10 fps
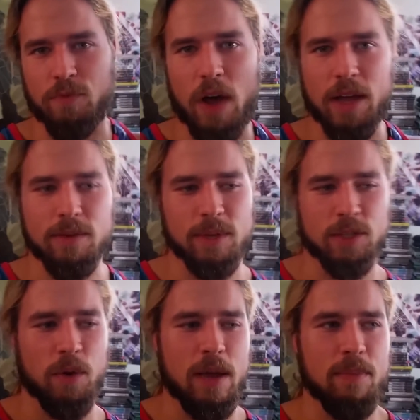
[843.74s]
fine,
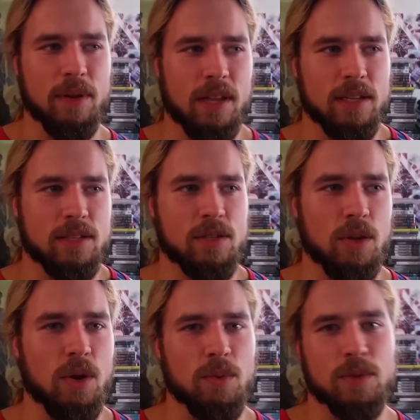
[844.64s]
it's great, but it's,
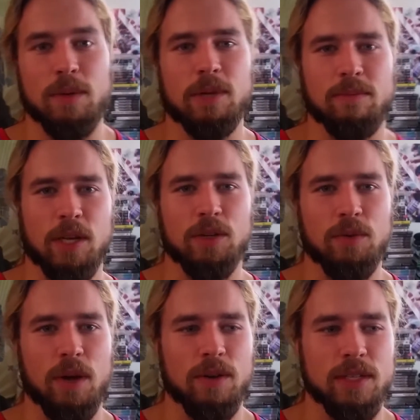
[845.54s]
you know, sometimes I
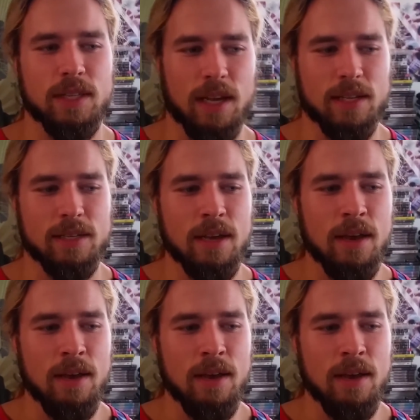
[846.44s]
do notice that